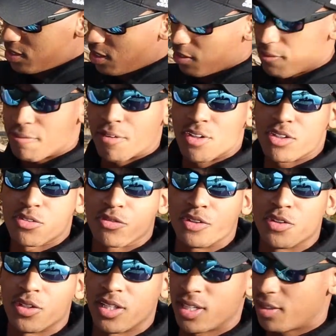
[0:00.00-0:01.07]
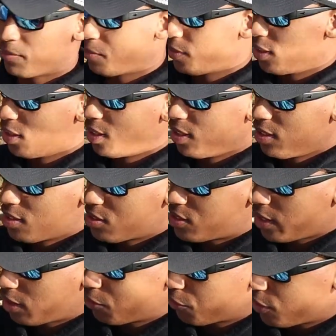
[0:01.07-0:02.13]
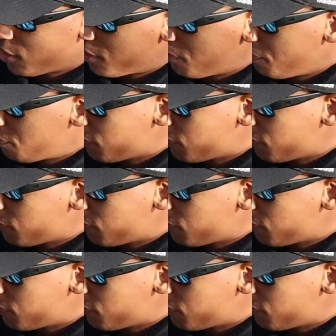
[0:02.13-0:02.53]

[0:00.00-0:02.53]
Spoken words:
that first row there. Second row,